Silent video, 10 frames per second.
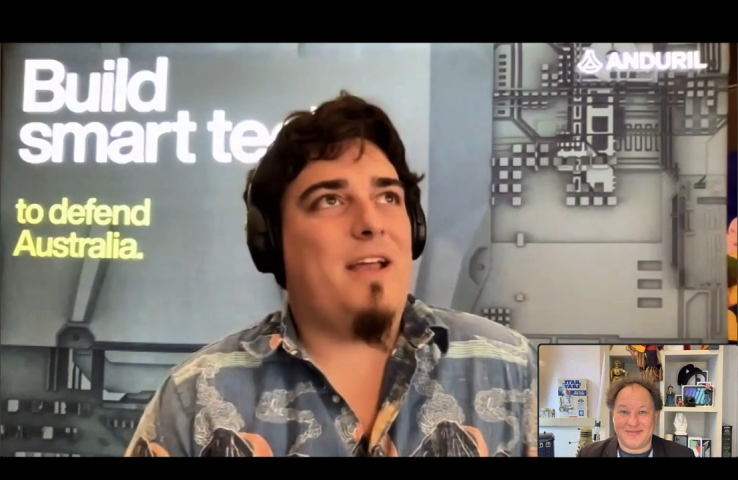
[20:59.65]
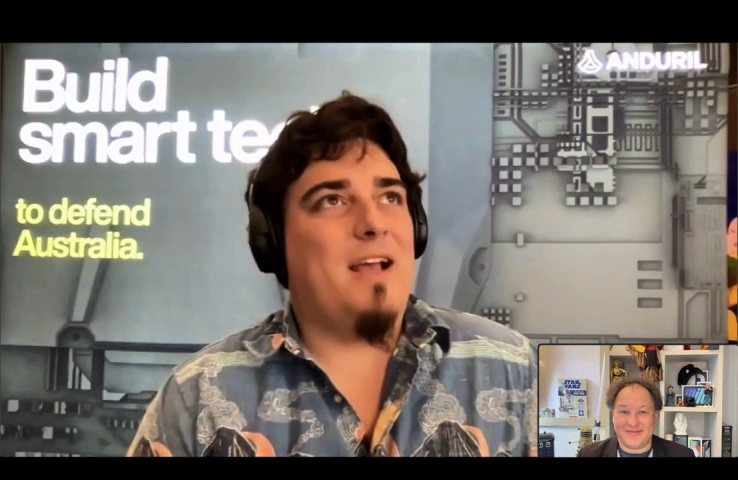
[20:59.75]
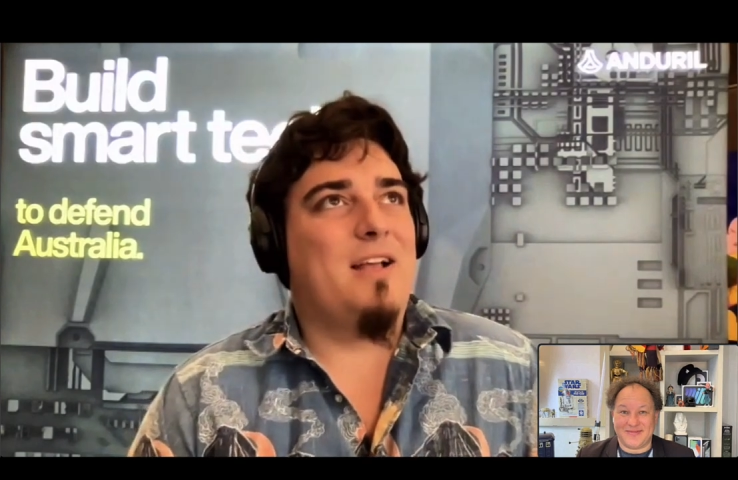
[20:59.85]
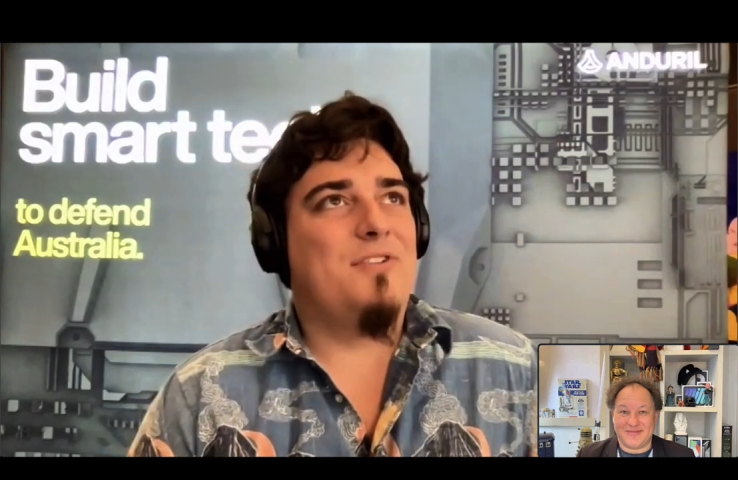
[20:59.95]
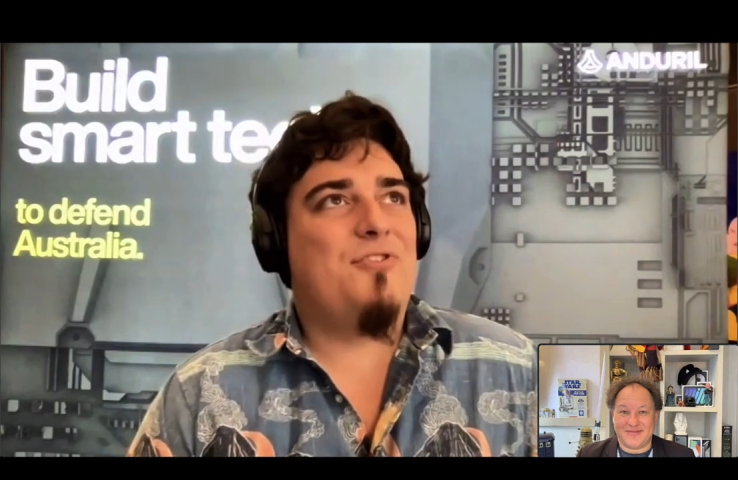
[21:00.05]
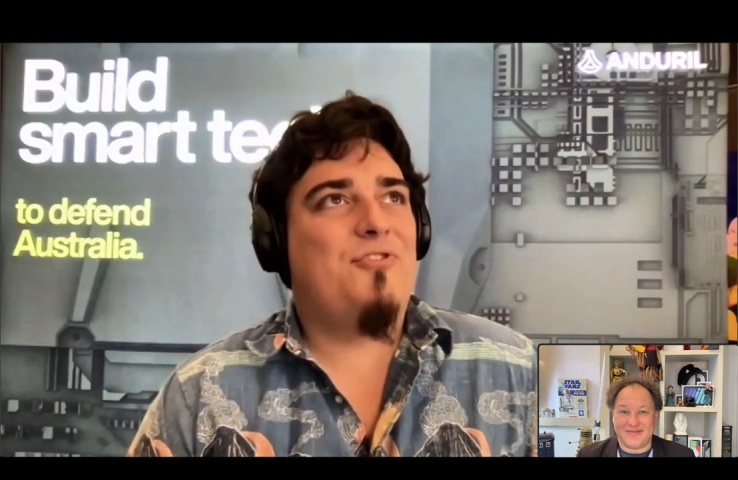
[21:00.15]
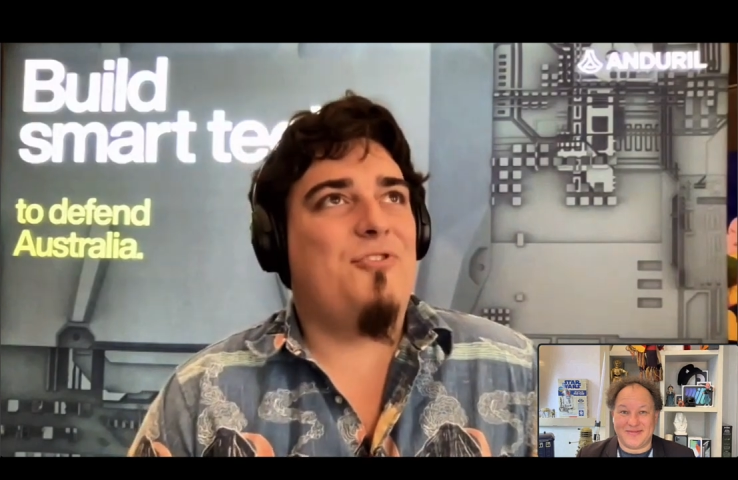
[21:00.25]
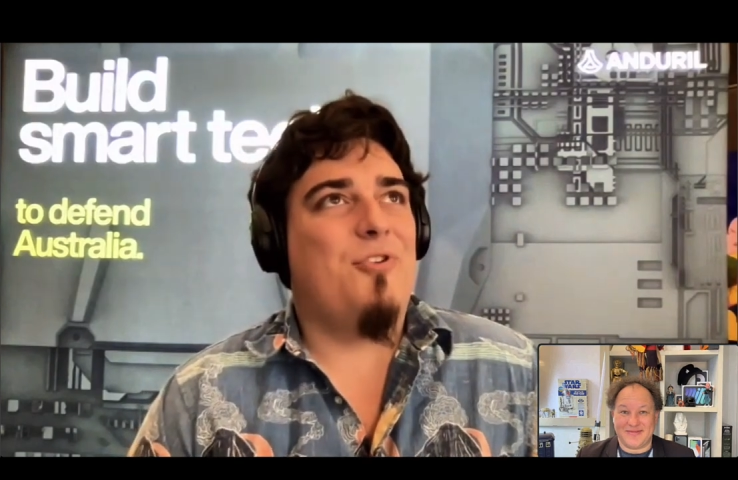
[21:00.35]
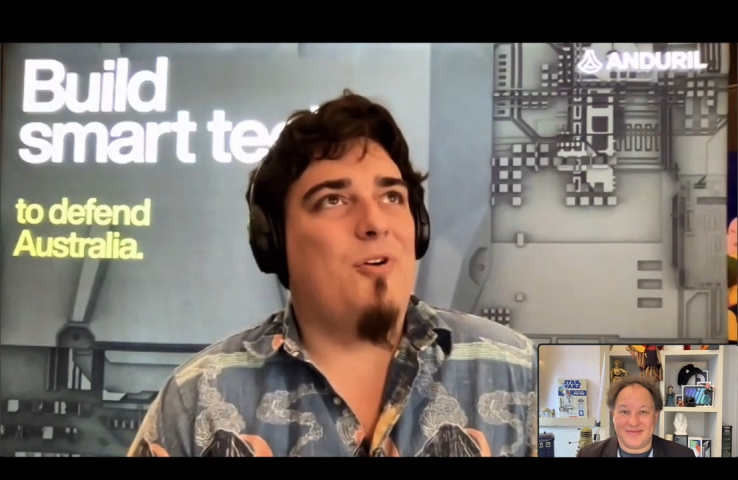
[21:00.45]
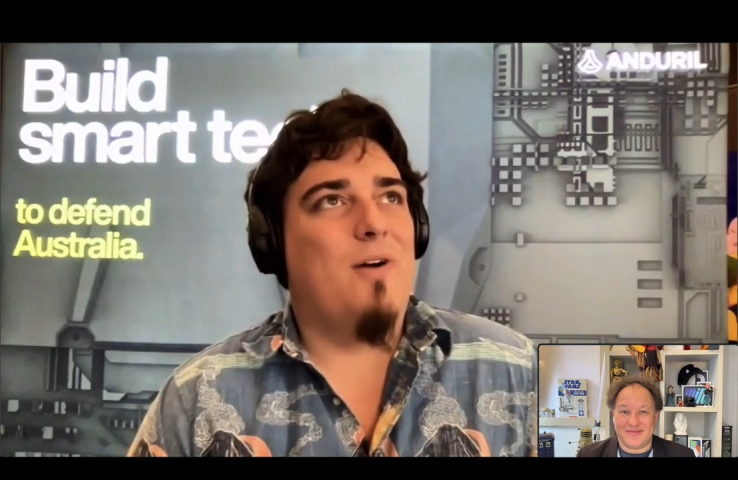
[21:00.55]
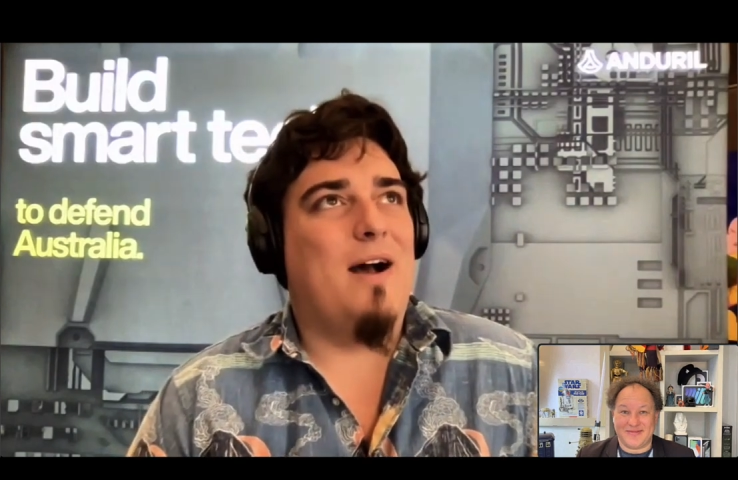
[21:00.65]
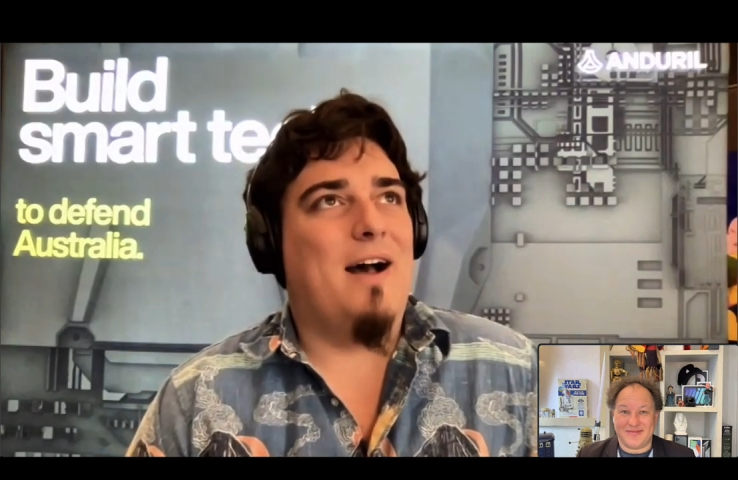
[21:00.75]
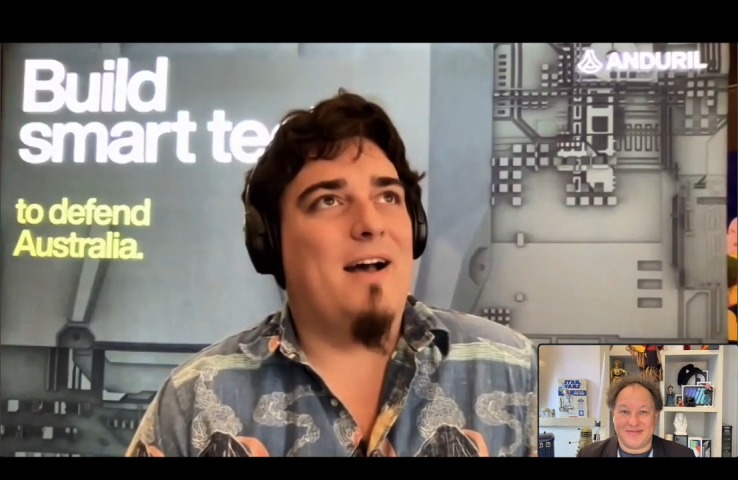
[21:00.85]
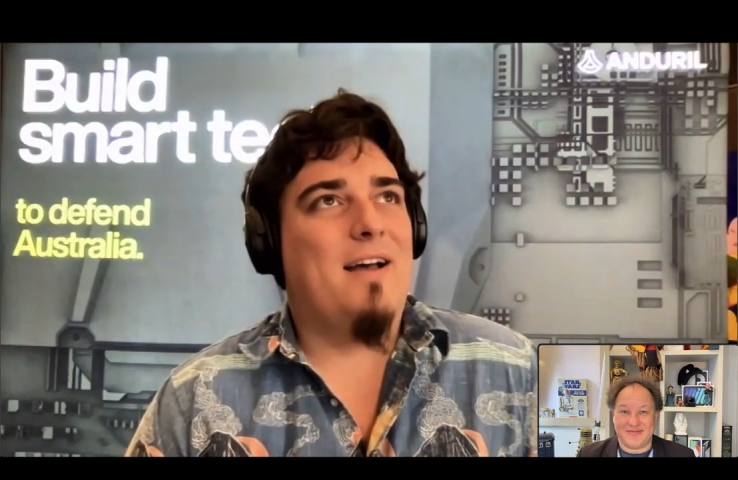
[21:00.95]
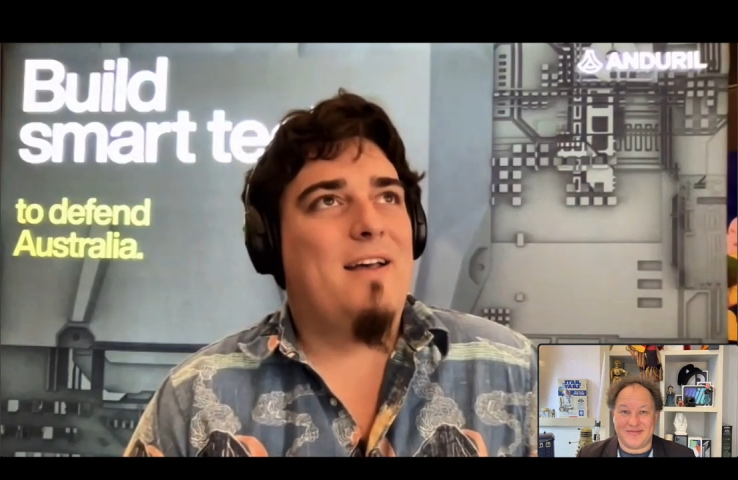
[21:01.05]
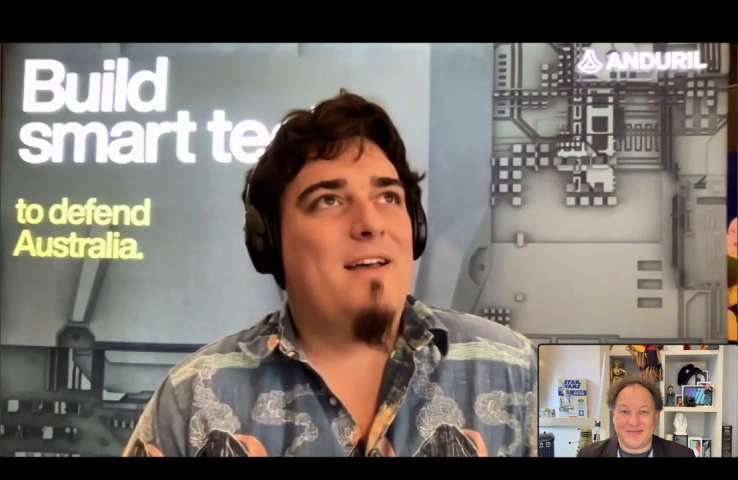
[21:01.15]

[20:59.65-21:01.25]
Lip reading: is to